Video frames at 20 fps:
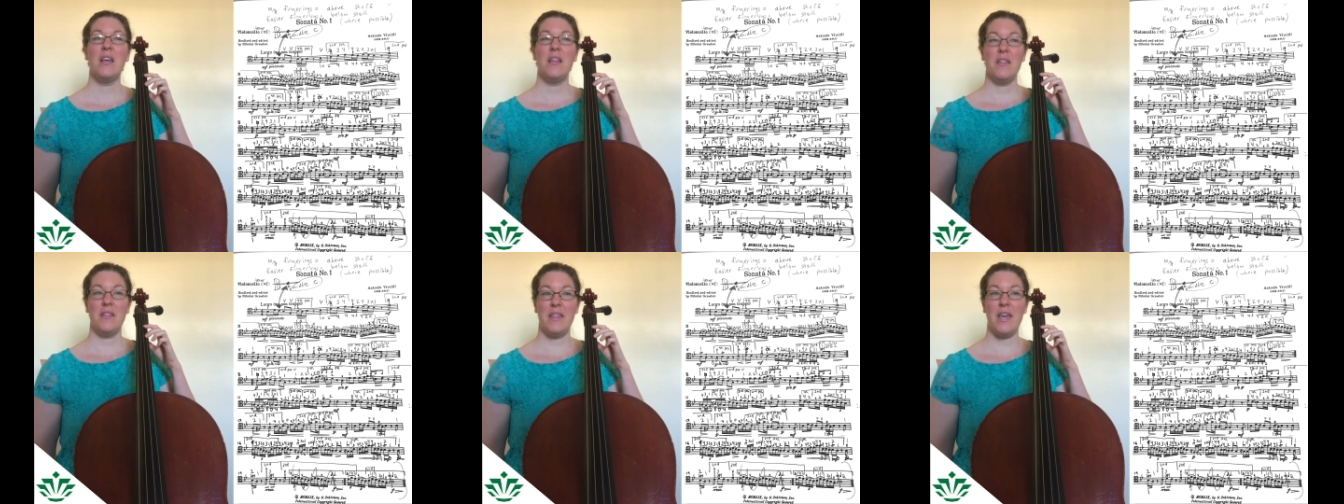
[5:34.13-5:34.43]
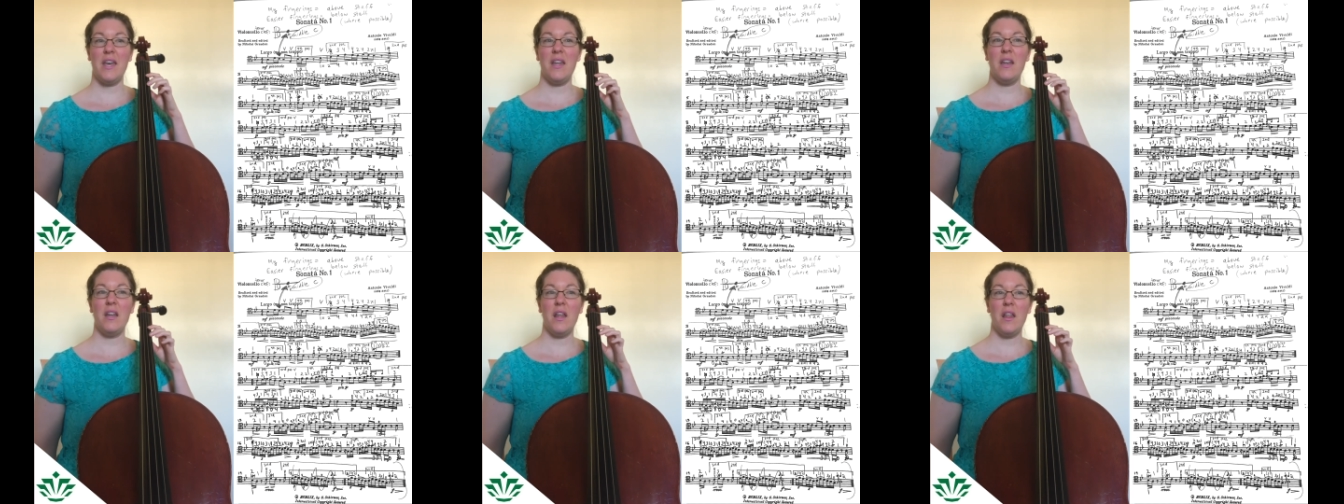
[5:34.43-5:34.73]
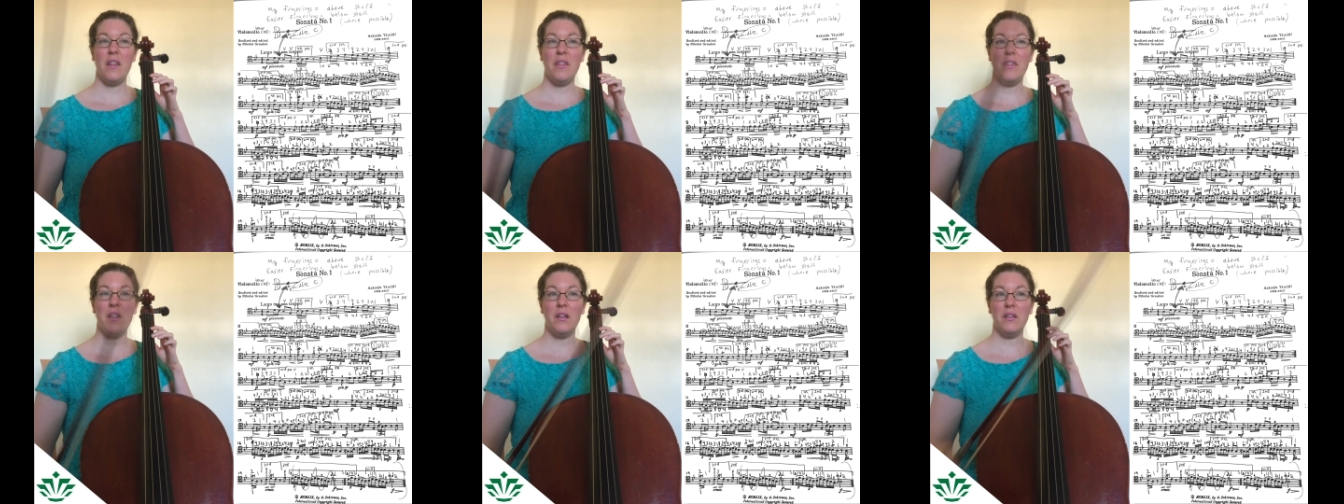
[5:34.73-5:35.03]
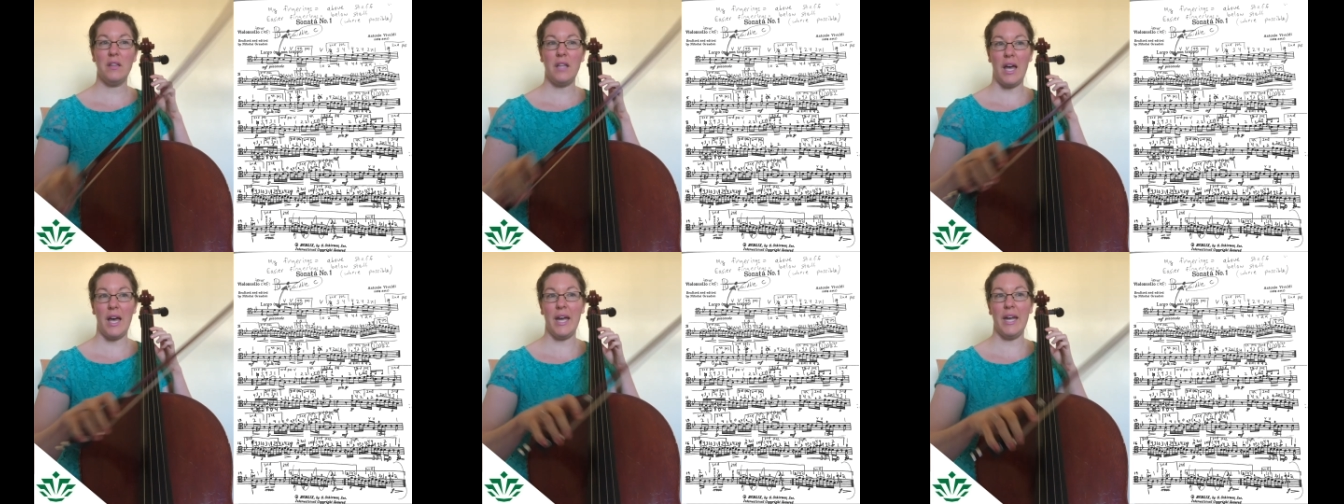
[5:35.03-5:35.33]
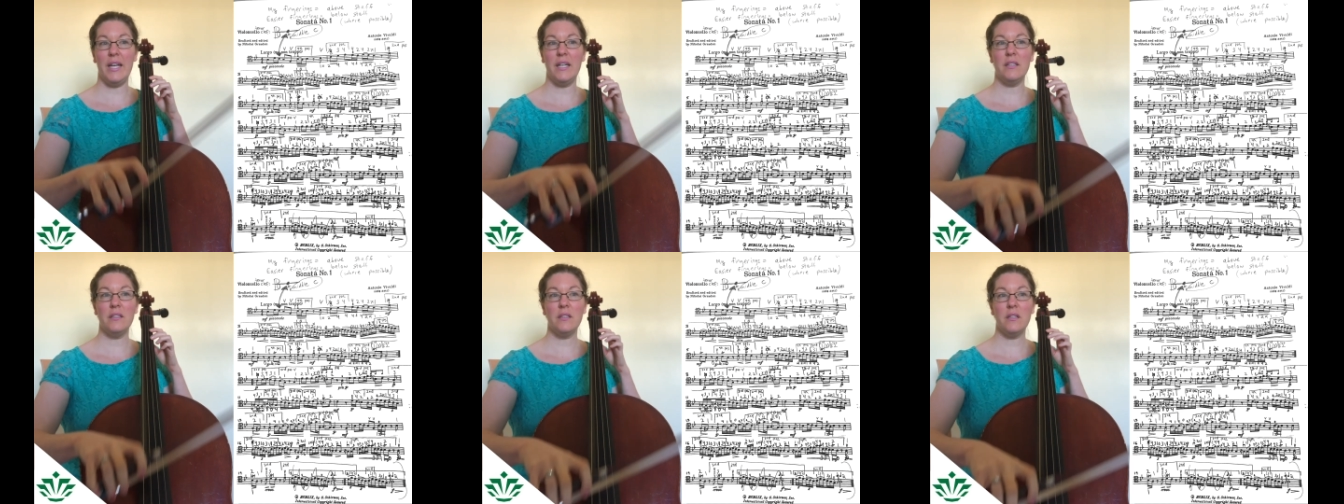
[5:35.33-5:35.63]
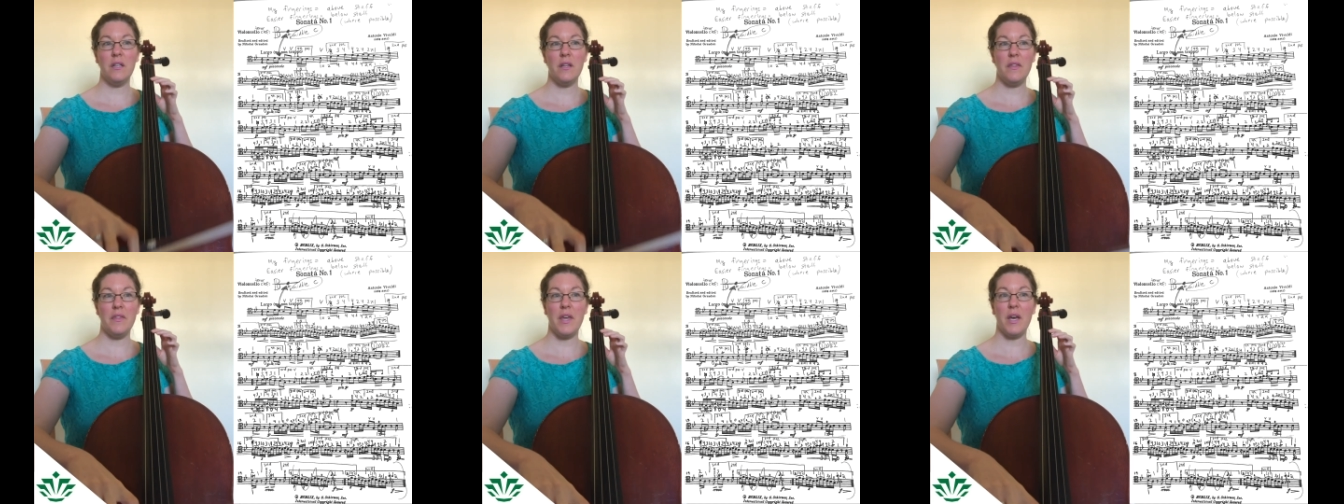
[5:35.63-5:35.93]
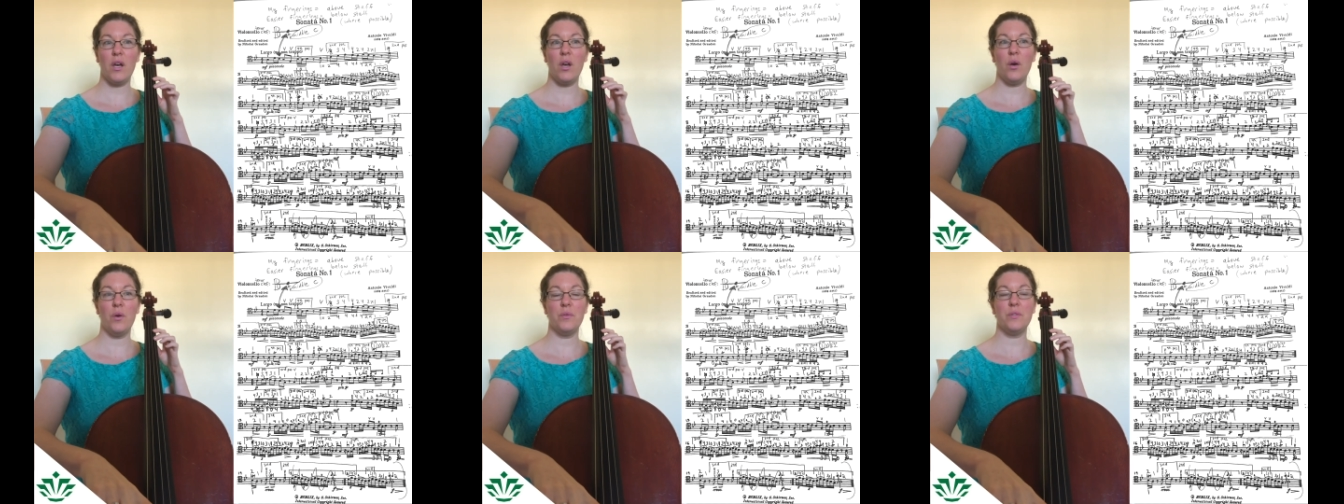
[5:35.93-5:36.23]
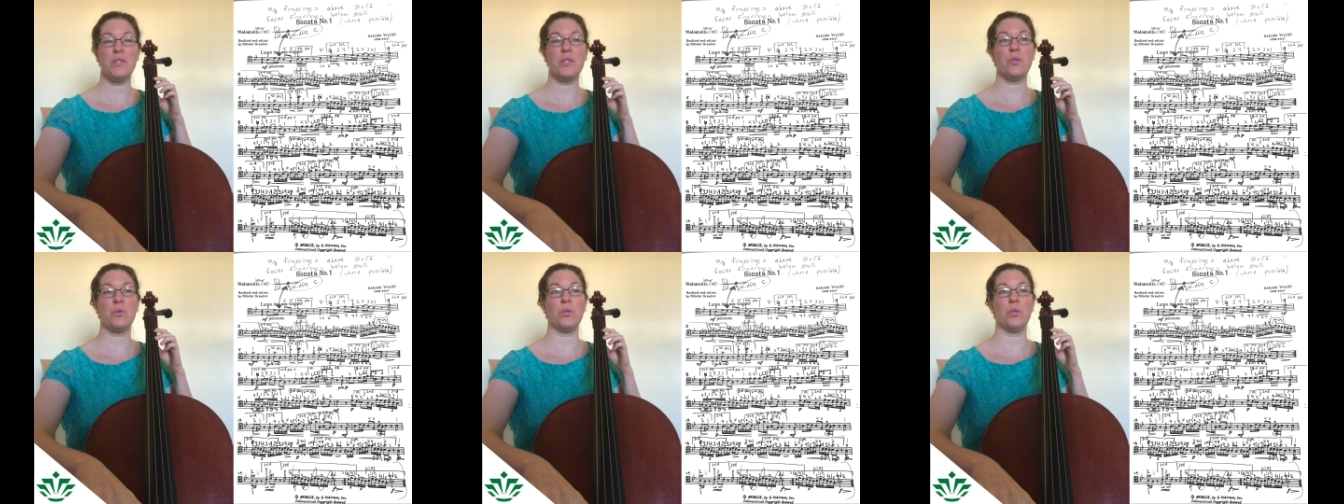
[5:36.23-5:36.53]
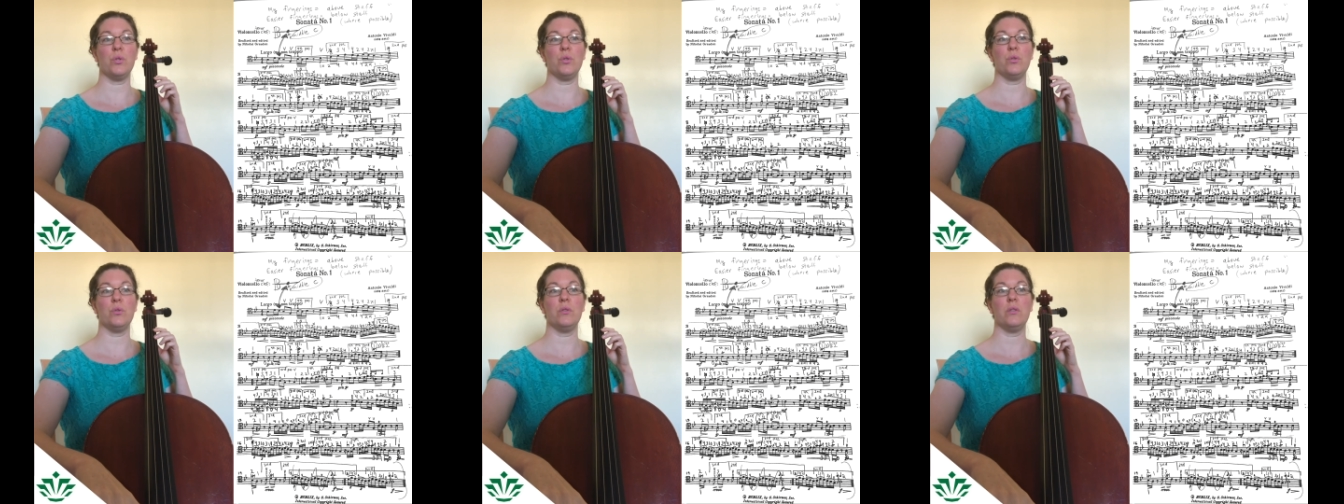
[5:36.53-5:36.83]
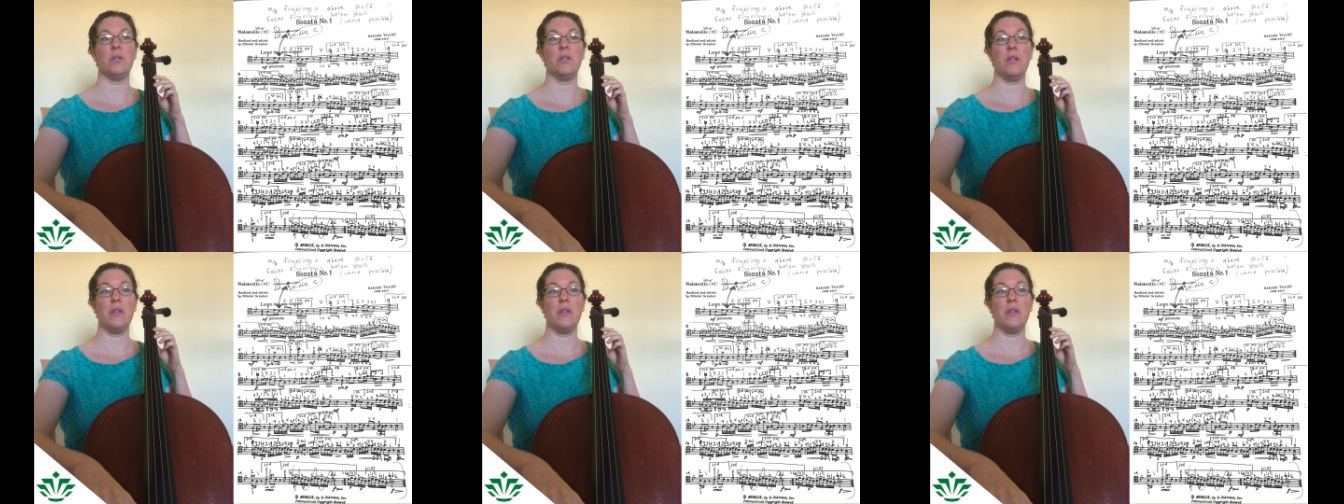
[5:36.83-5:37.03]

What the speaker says: that the line that goes through